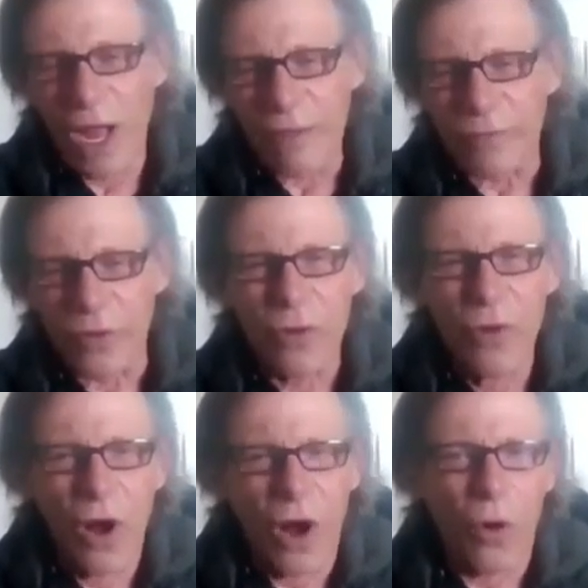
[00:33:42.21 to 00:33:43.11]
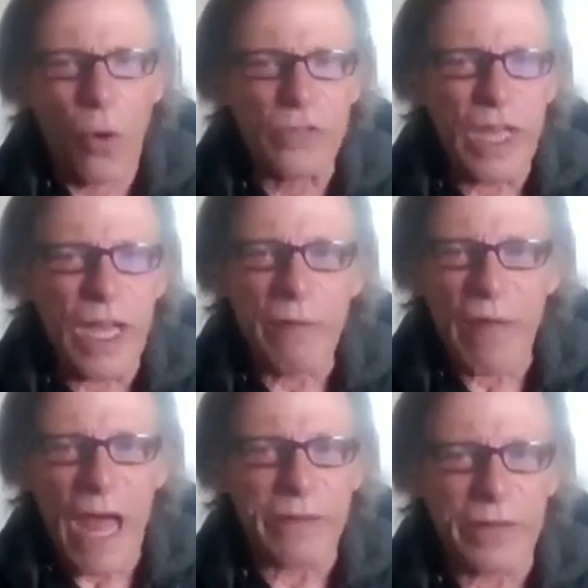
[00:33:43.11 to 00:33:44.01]
after a whole day
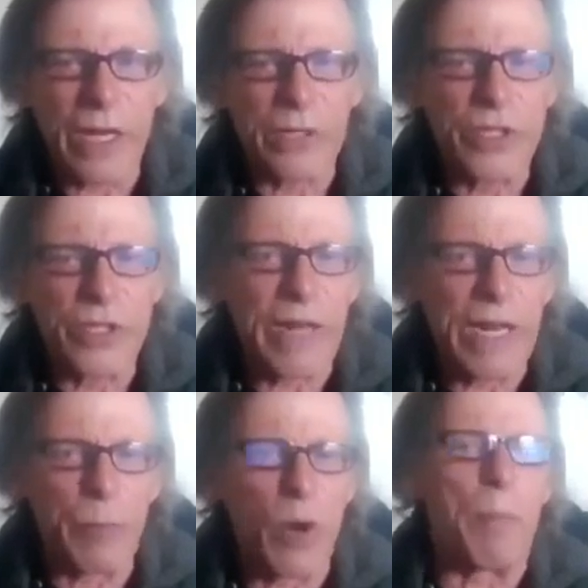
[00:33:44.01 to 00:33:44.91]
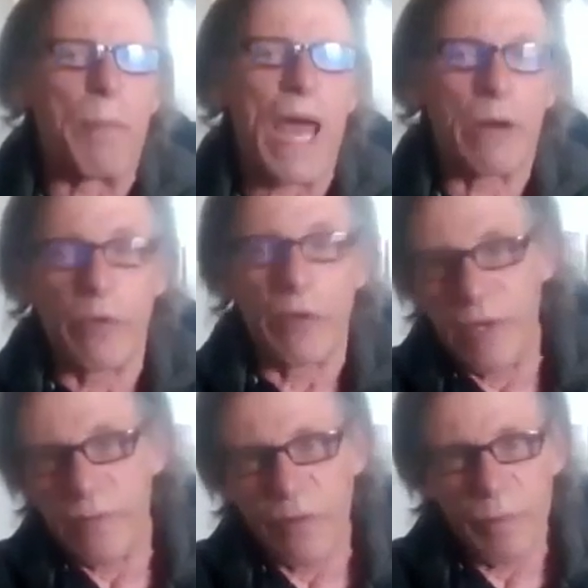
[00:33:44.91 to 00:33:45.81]
of that, the energy that I brought back with
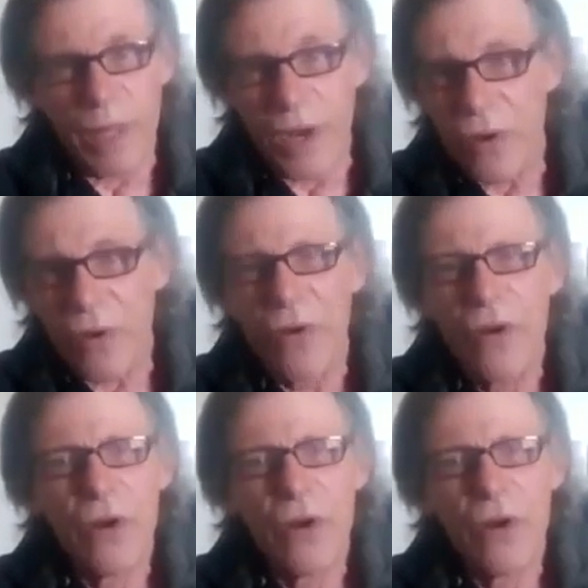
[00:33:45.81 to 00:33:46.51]
me from there